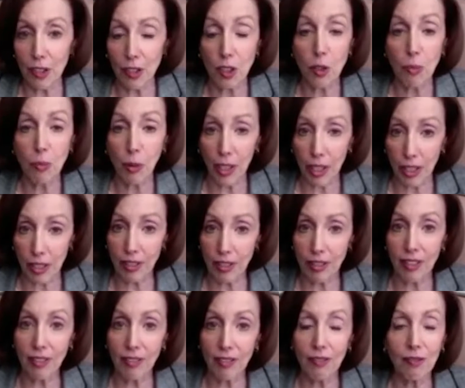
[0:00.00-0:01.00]
Despite
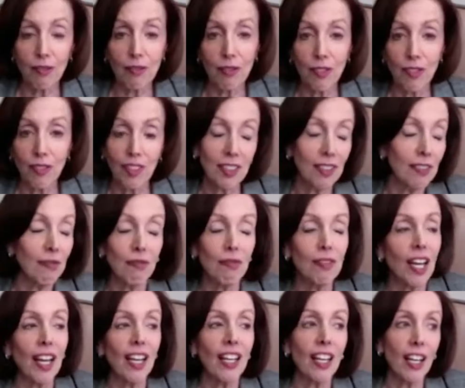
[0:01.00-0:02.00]

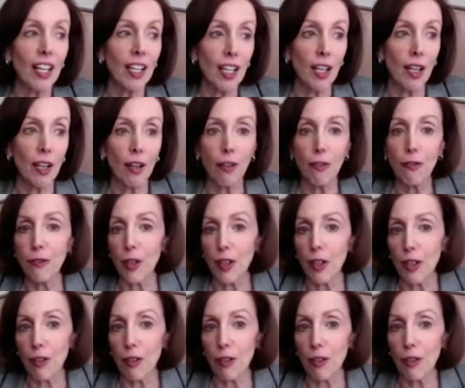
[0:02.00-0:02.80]
that, I have